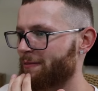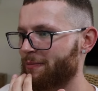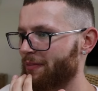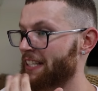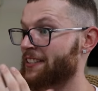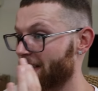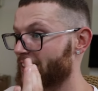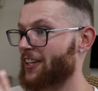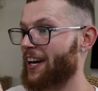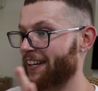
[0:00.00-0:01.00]
This is
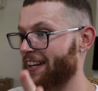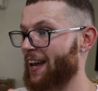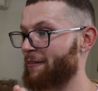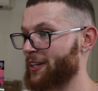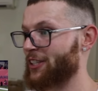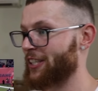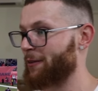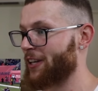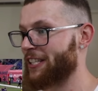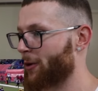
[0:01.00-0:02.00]
exciting. I love this shit.
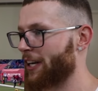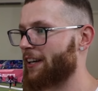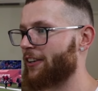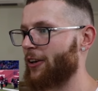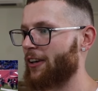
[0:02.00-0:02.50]
What are you, what are you going to do?